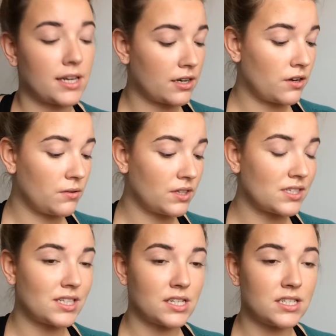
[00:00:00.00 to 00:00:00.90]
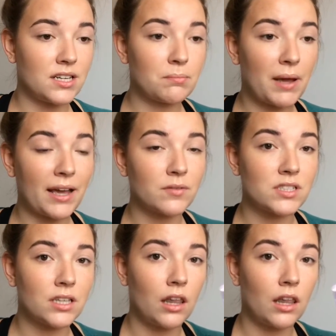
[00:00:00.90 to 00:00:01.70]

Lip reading: I know that £16 is a